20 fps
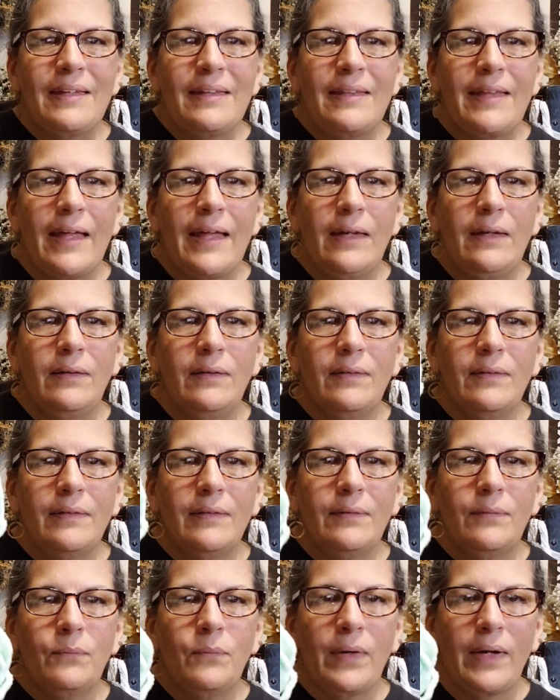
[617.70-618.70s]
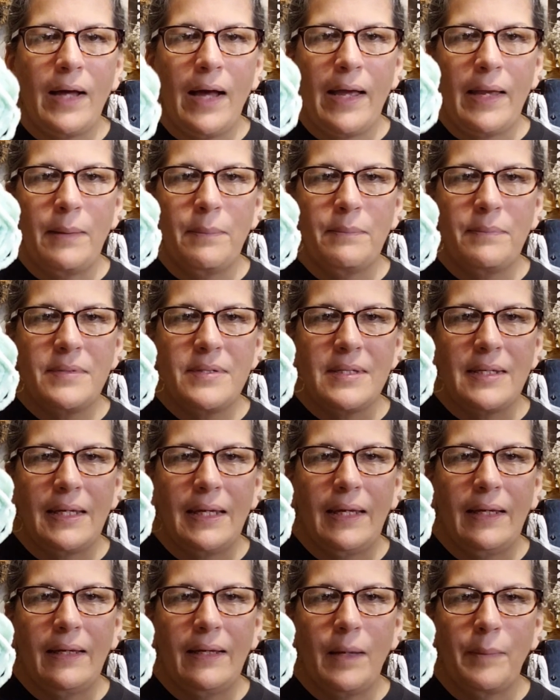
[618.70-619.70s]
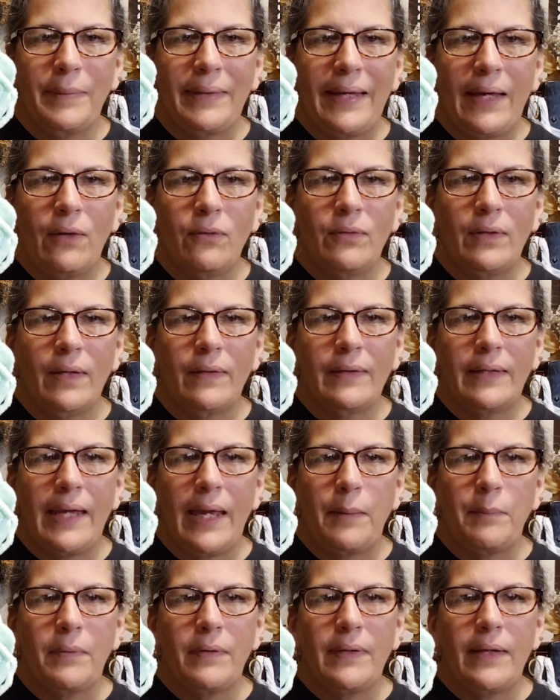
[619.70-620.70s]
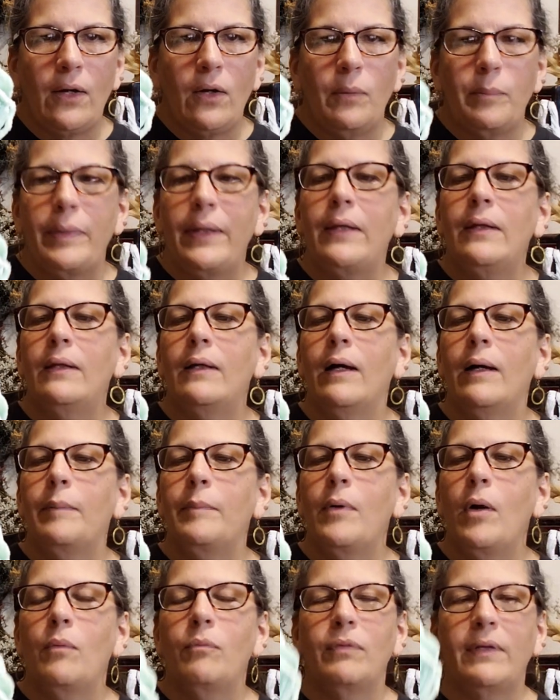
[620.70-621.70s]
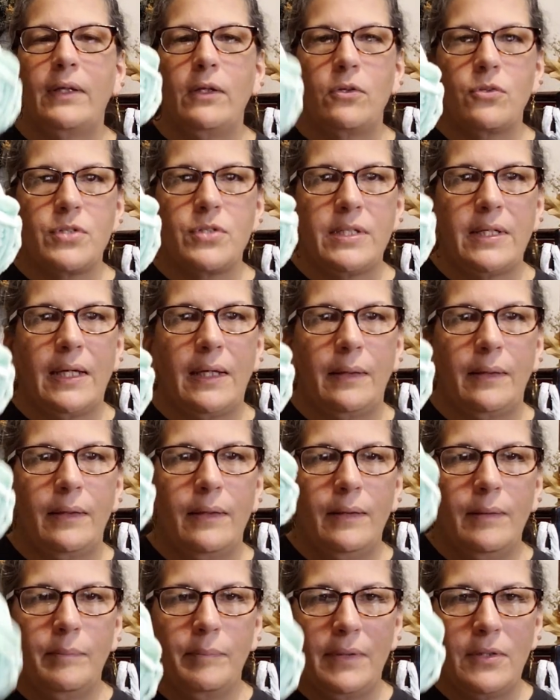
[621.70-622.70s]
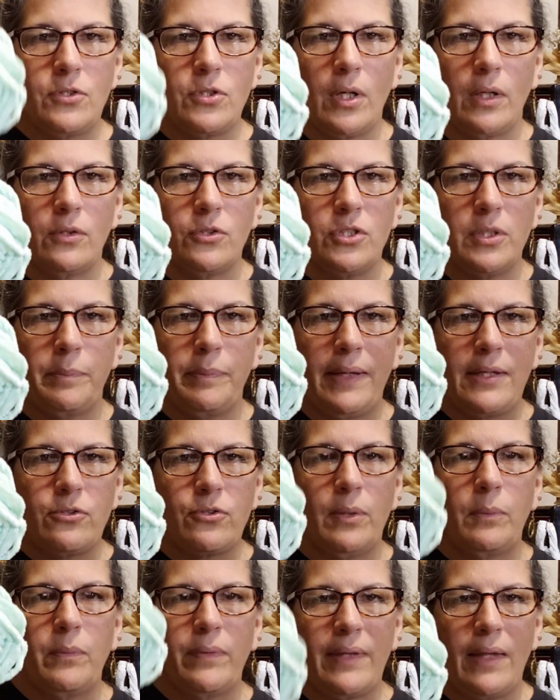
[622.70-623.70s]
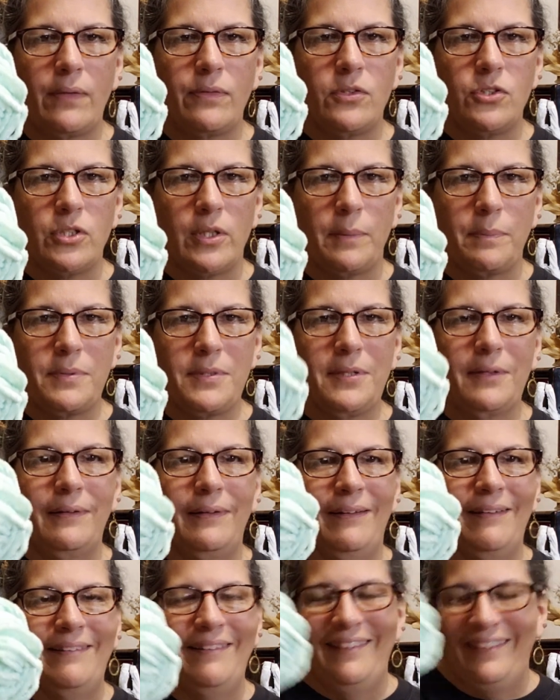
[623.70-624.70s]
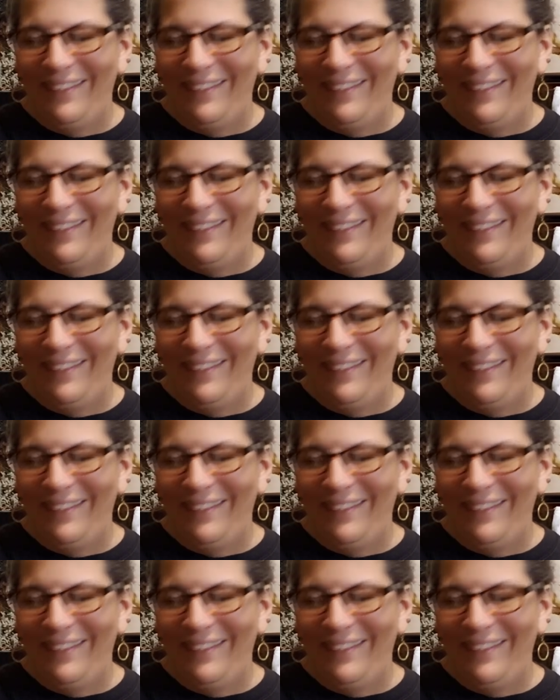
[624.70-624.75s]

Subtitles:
than what I am seeing coming out on the camera there. But hopefully you're seeing mint chocolate chip ice cream without the chips. All